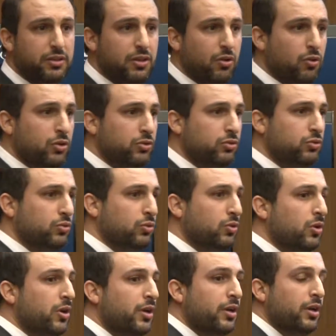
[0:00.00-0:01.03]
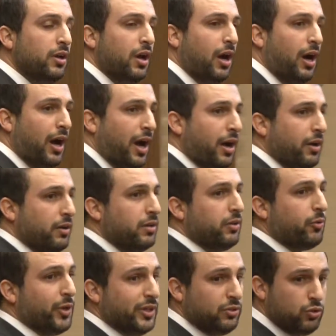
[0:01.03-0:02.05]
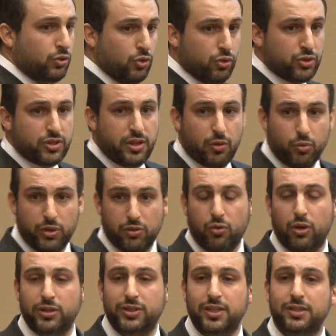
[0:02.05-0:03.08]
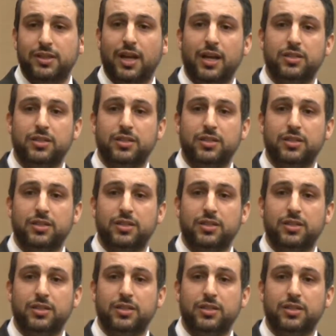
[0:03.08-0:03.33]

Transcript: They want to reduce the withholding